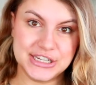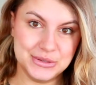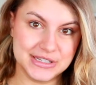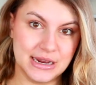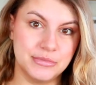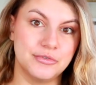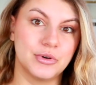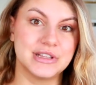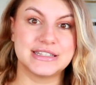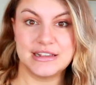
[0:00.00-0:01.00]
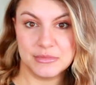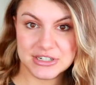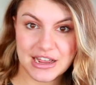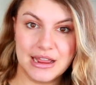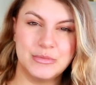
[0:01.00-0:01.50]
to use it up before the
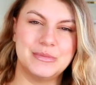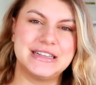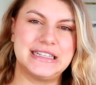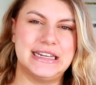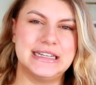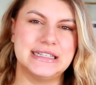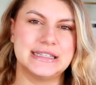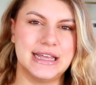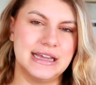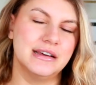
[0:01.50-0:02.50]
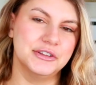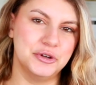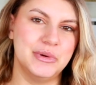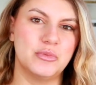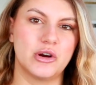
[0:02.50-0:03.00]
summertime when my skin is like a
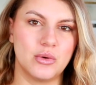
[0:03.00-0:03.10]
little bit more